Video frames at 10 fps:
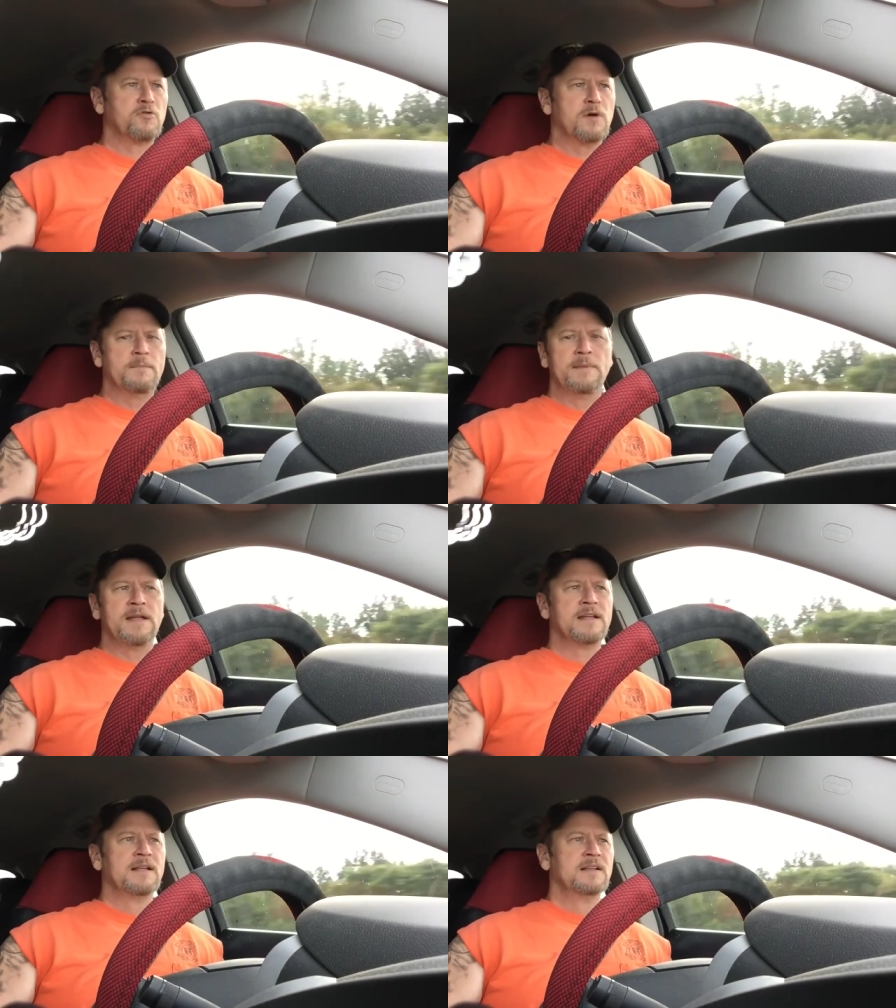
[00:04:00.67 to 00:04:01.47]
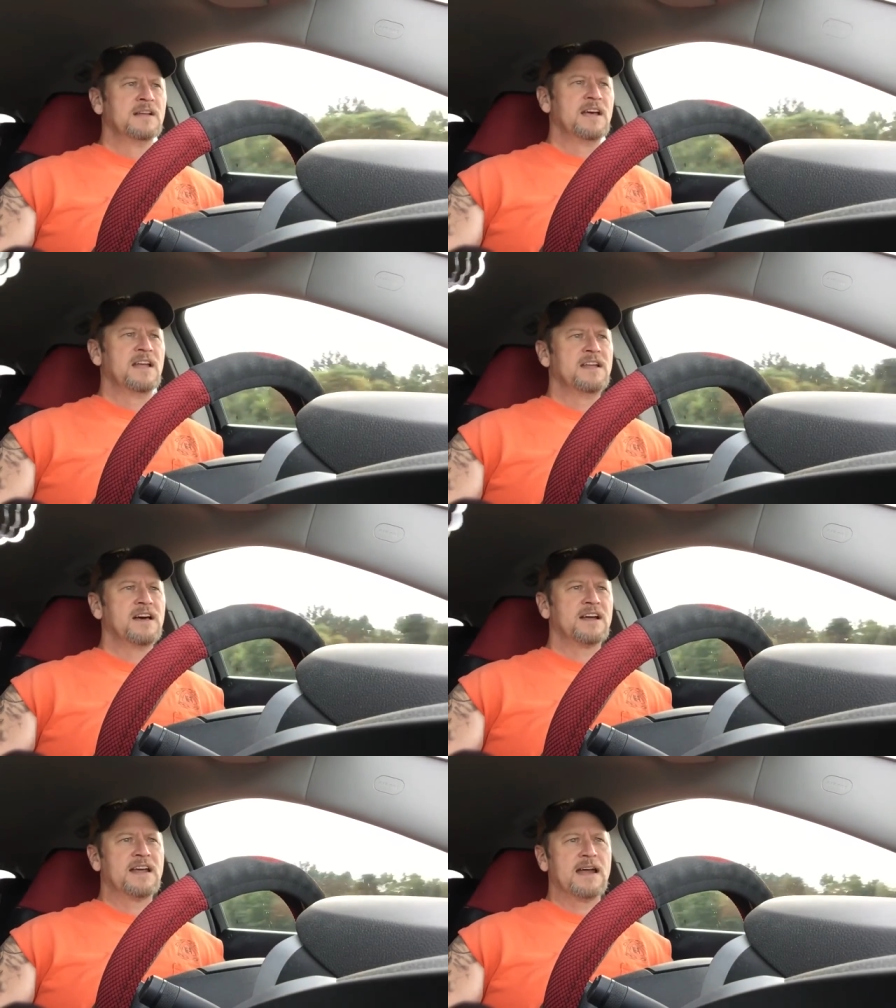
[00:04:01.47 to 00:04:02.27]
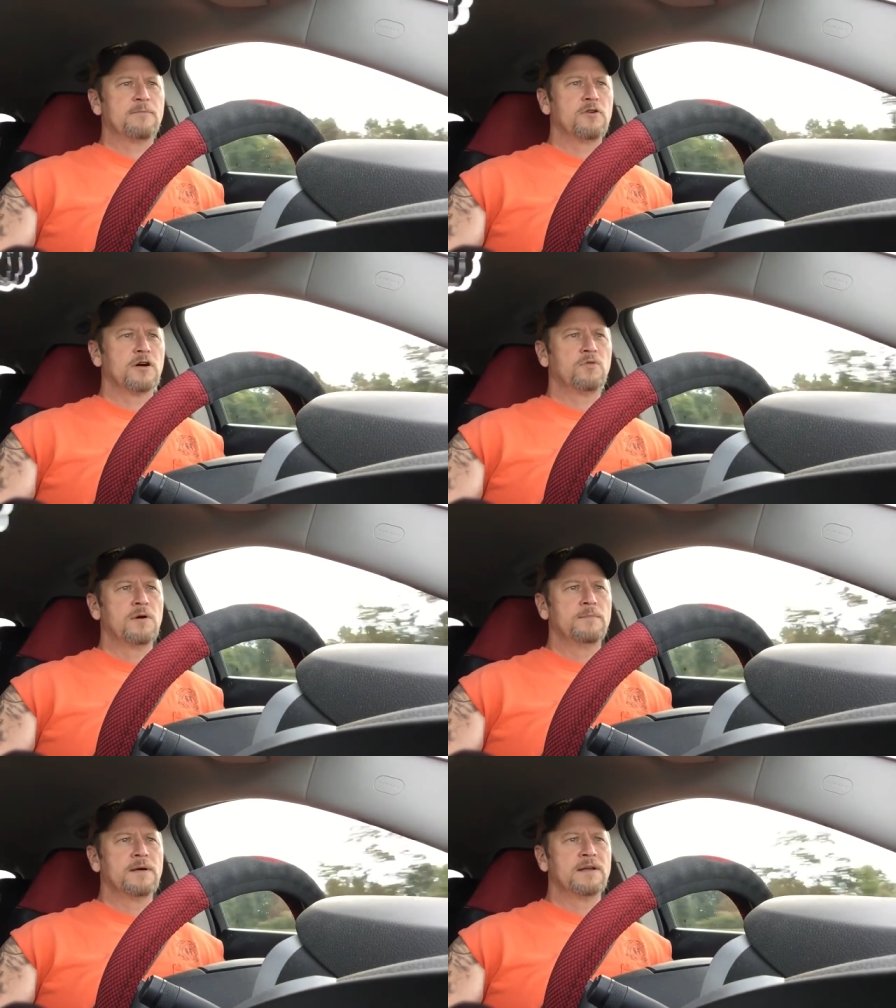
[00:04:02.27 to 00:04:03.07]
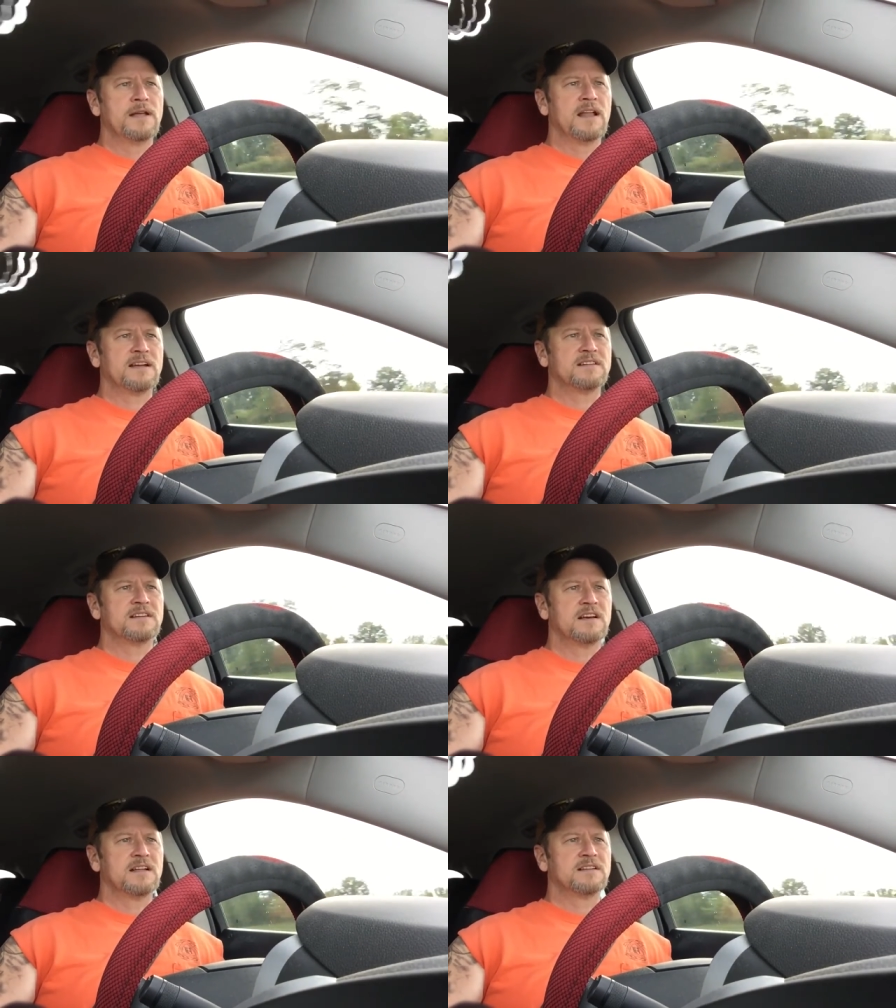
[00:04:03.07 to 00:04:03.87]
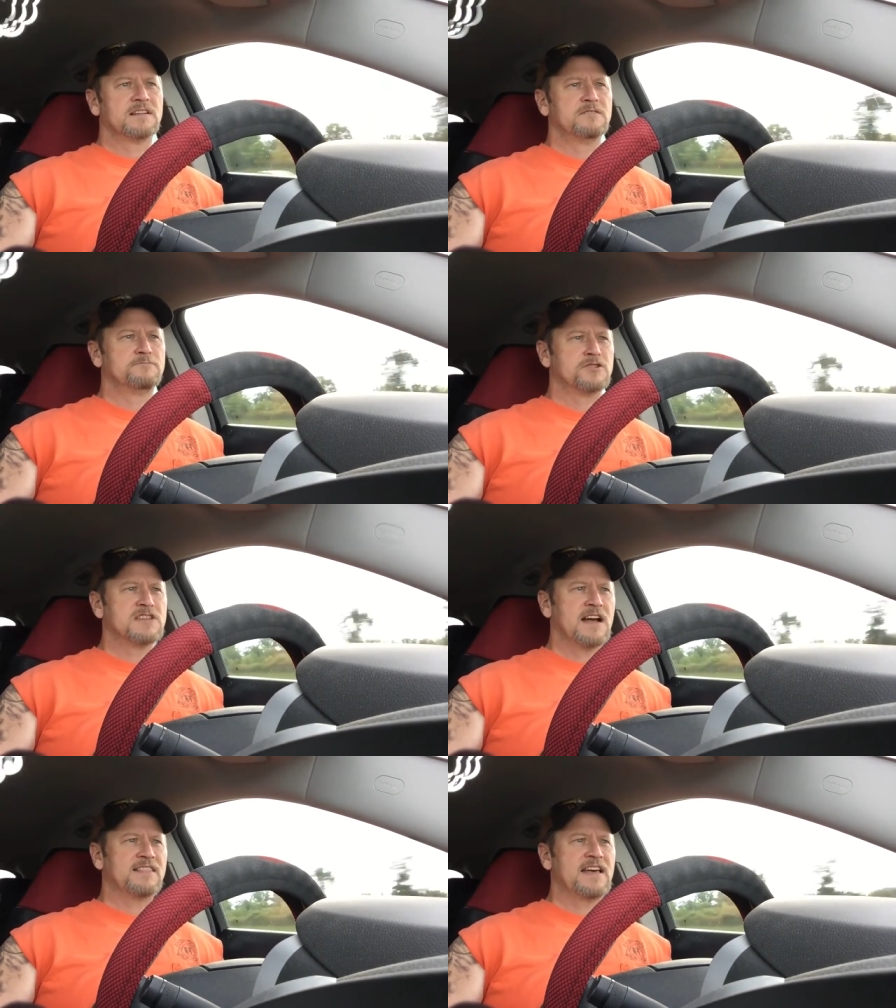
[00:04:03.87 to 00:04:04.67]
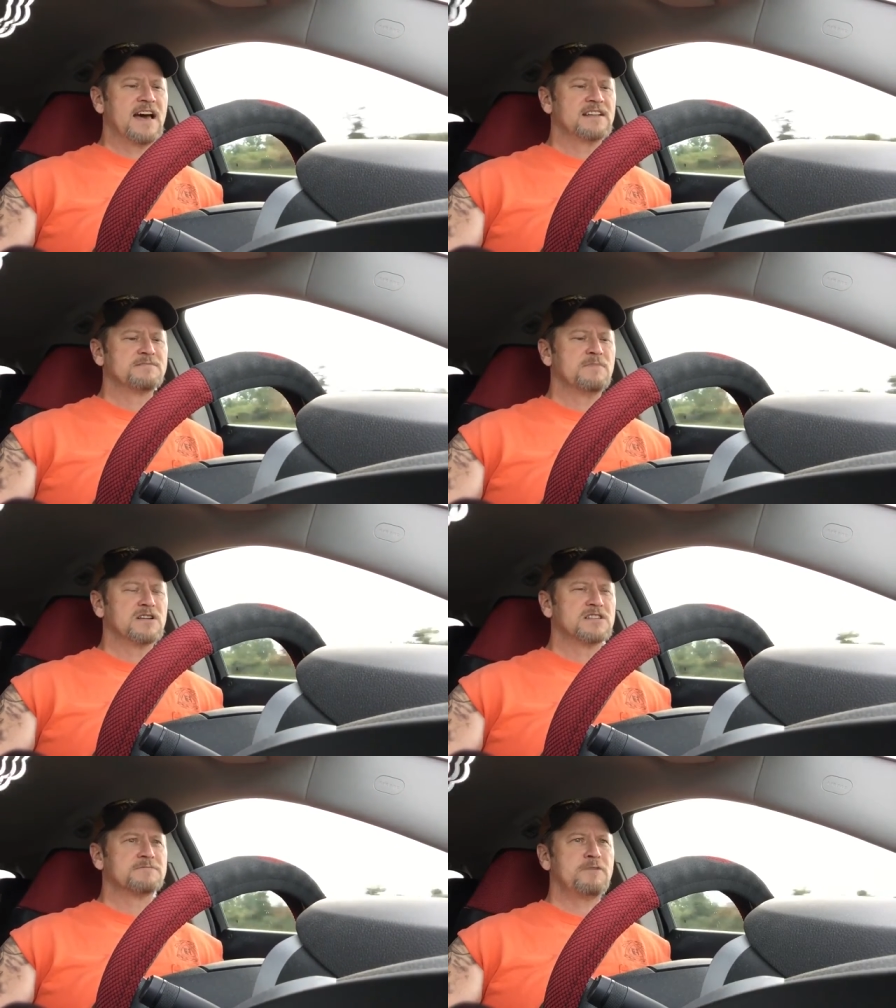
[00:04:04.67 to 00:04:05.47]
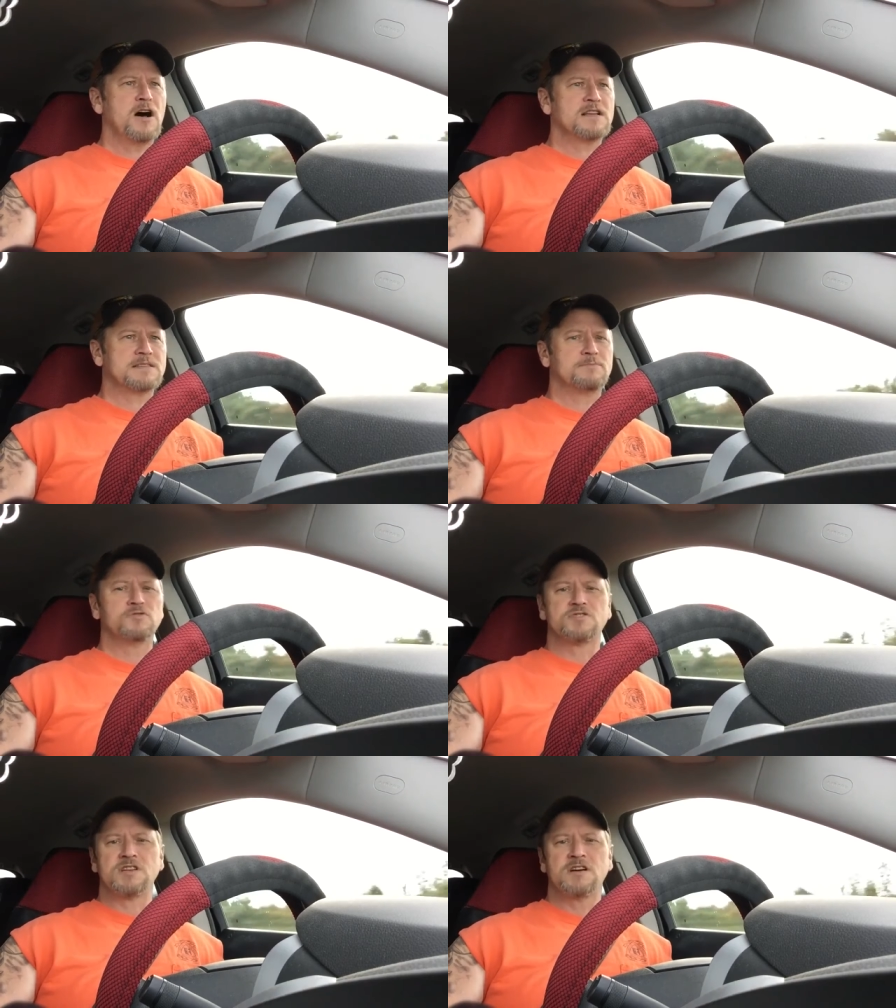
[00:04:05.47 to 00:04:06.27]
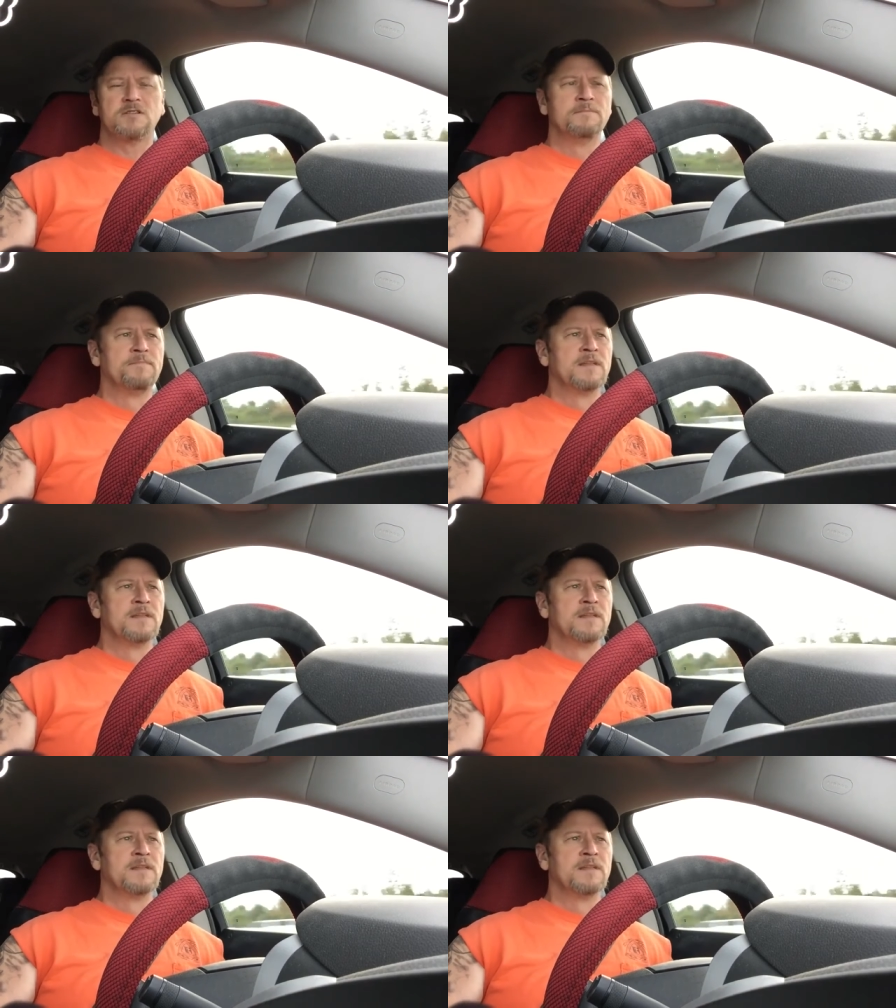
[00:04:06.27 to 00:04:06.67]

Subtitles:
equipment and camera equipment, and I like to protect that as much as possible, so